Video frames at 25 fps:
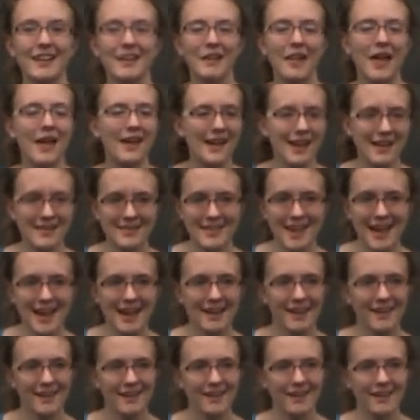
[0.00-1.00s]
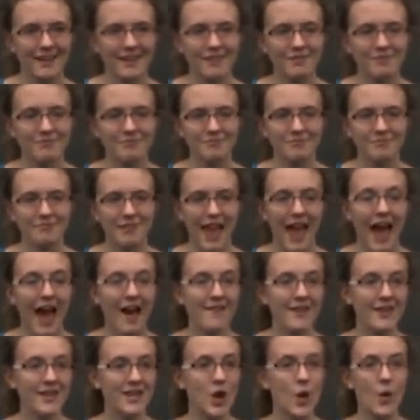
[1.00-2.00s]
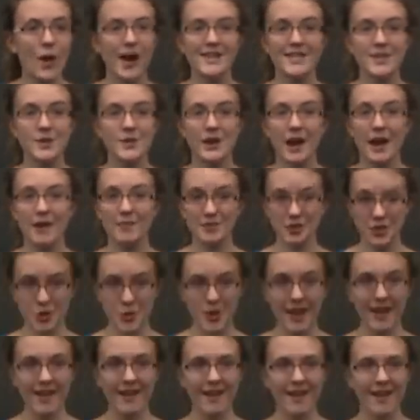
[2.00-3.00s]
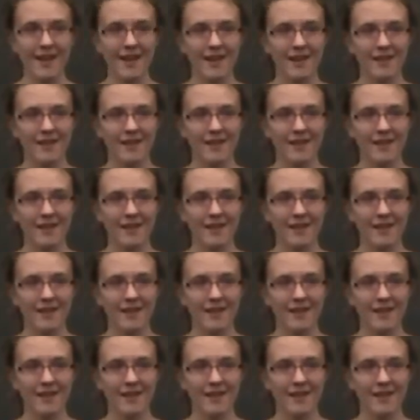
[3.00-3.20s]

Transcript: Like I said, having no idea what I'm doing